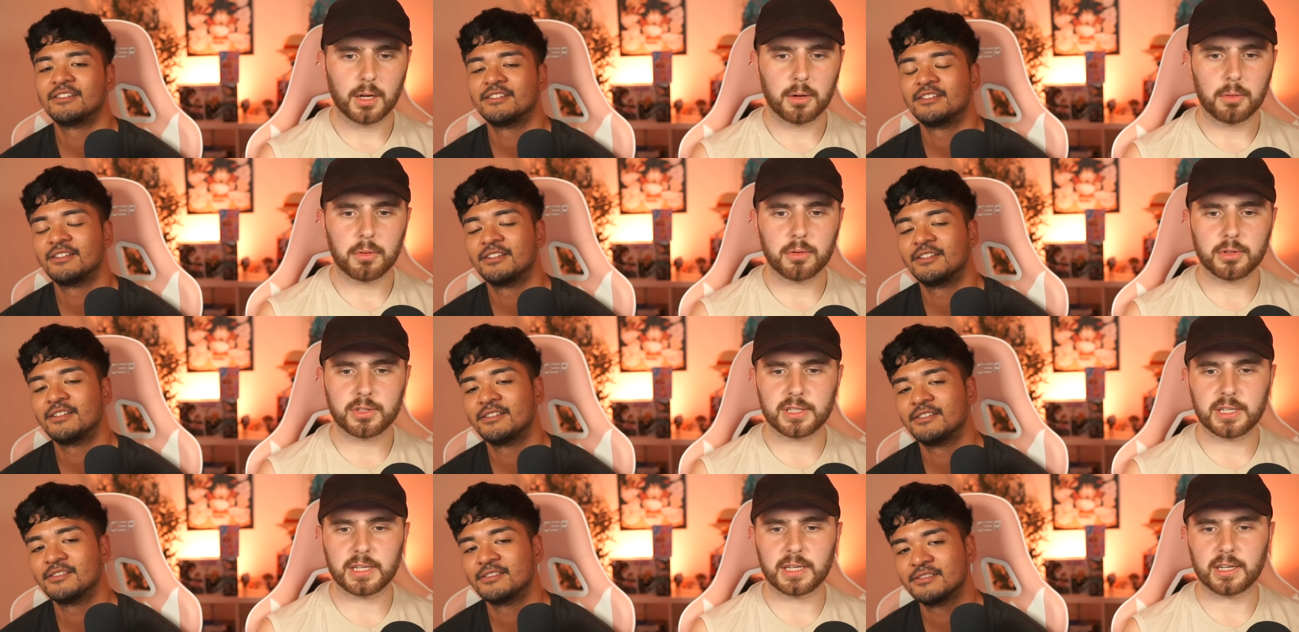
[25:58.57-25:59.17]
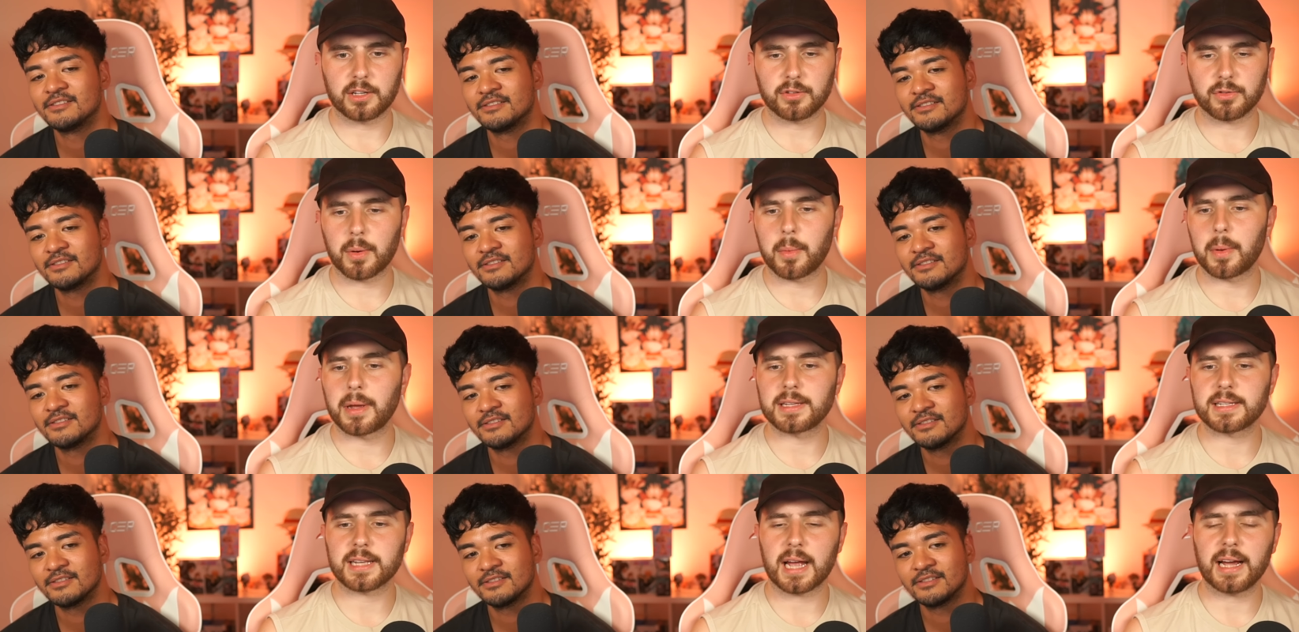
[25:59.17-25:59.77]
Speaker 1: We'll see, because remember, his
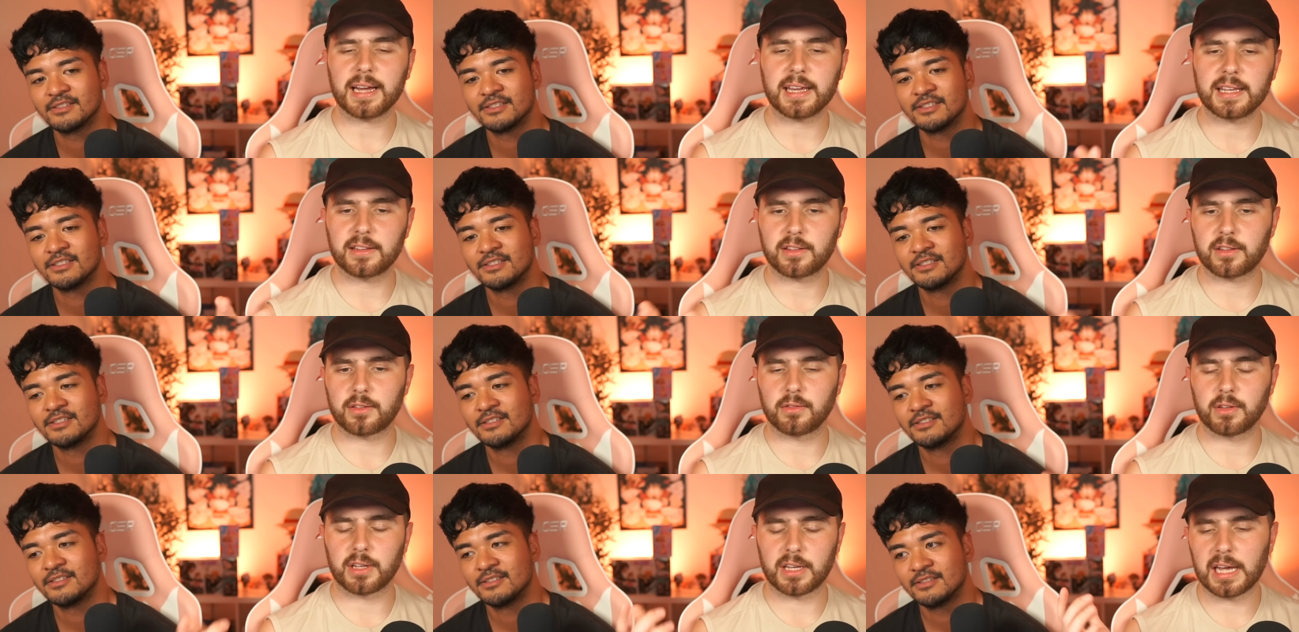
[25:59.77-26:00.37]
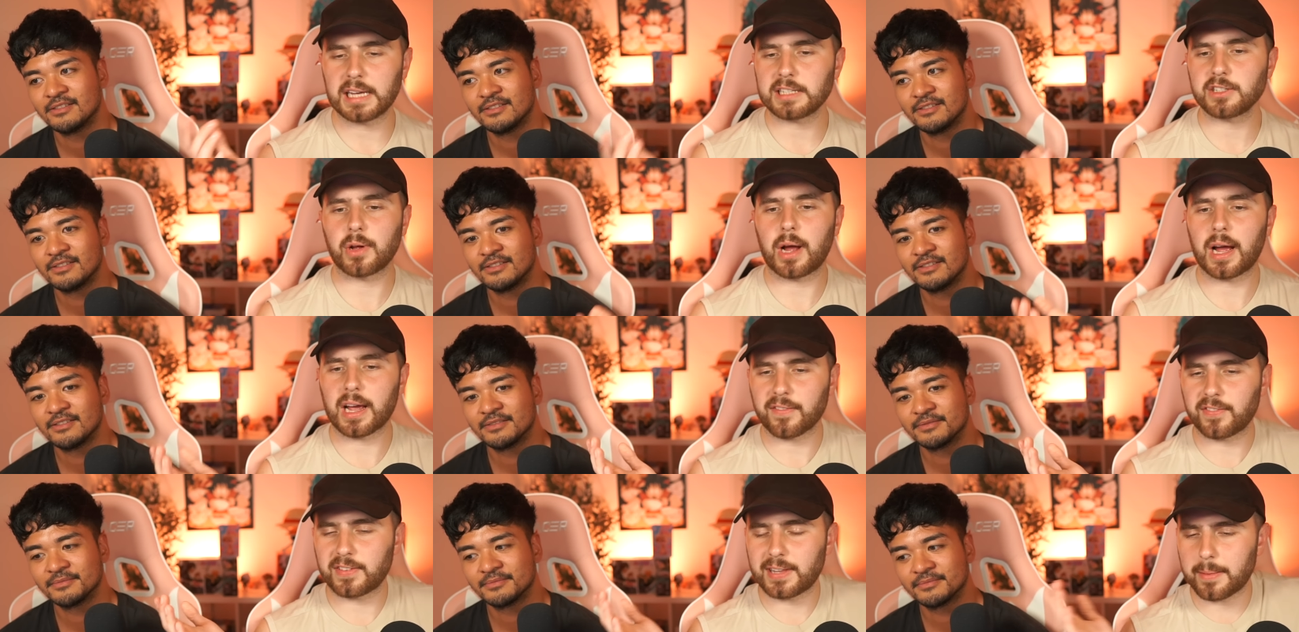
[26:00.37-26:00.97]
haki, he has no haki for
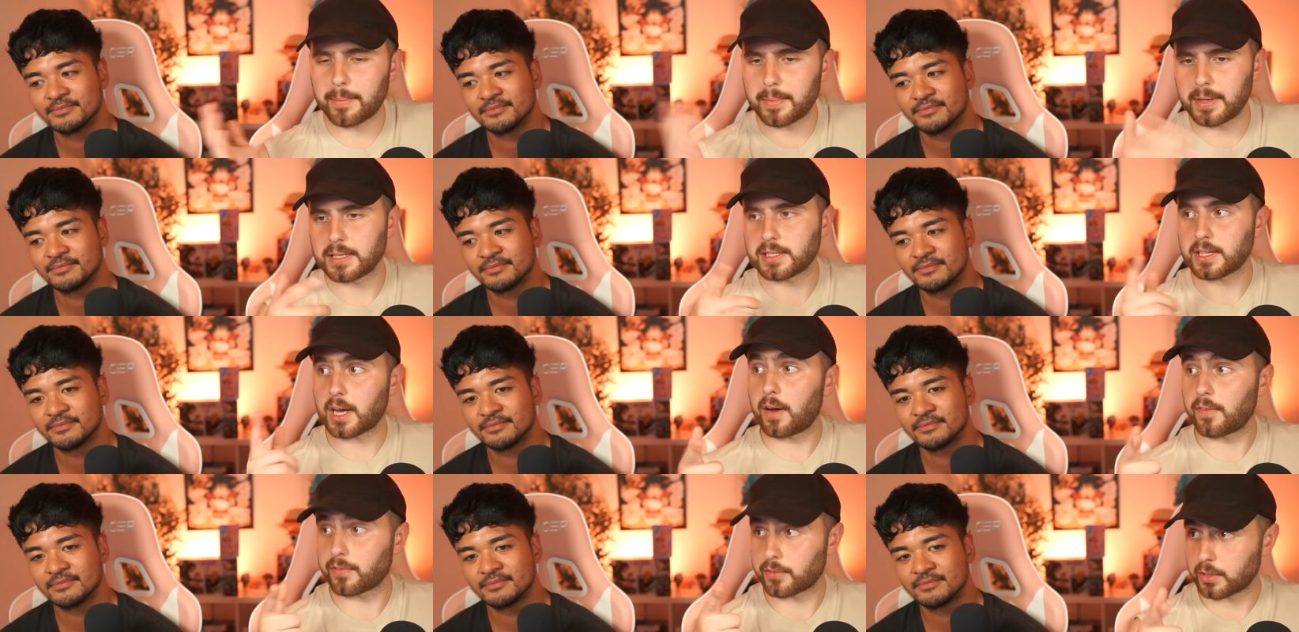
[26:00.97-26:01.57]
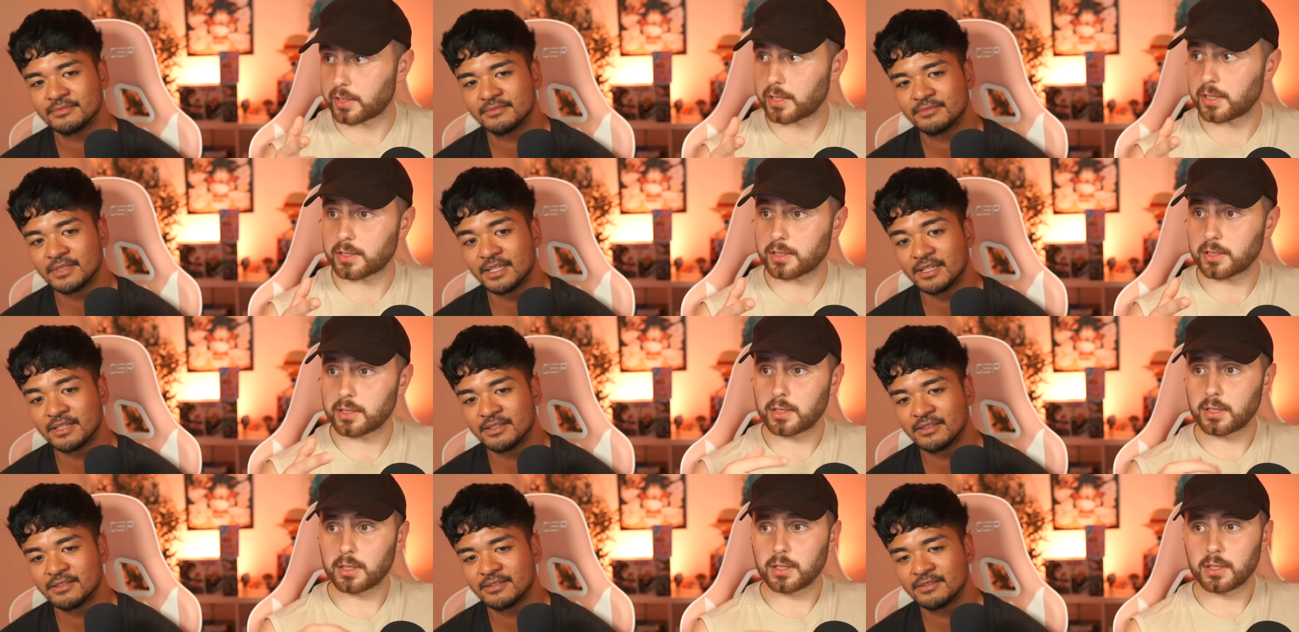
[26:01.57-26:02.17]
10 minutes after this. Yeah.